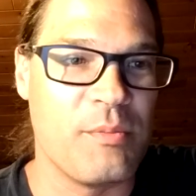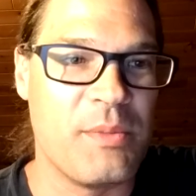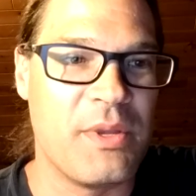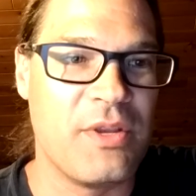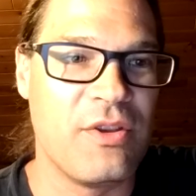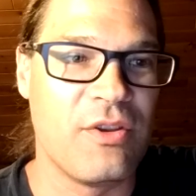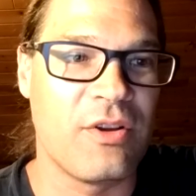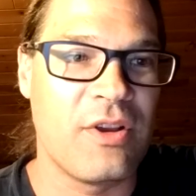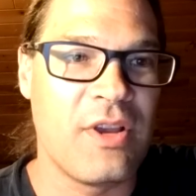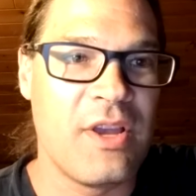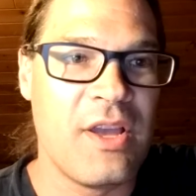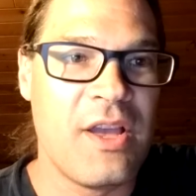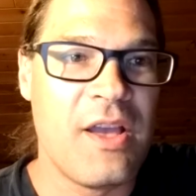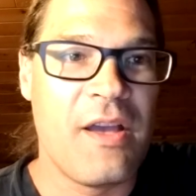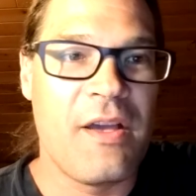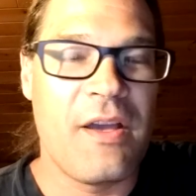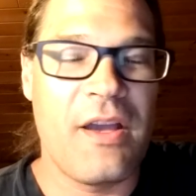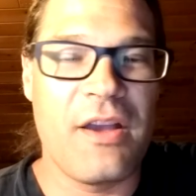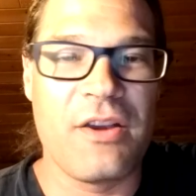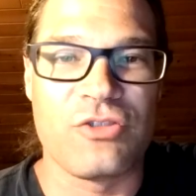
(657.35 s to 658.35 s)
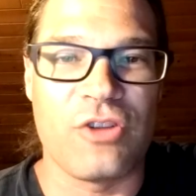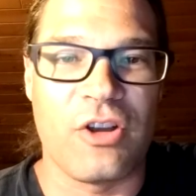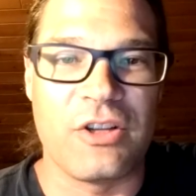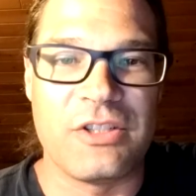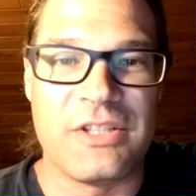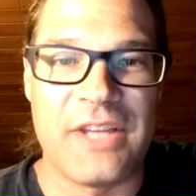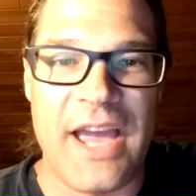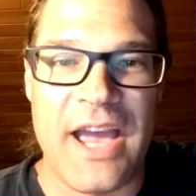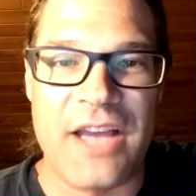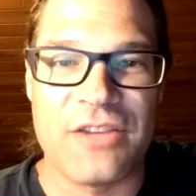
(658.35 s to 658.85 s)
I mean, there's
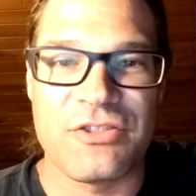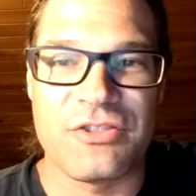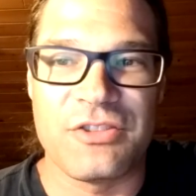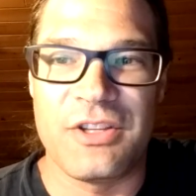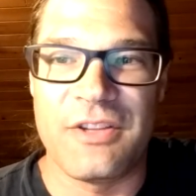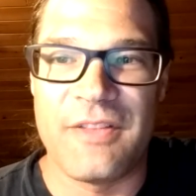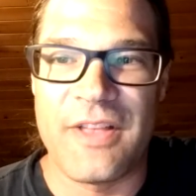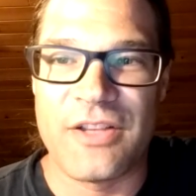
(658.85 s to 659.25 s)
Audacity.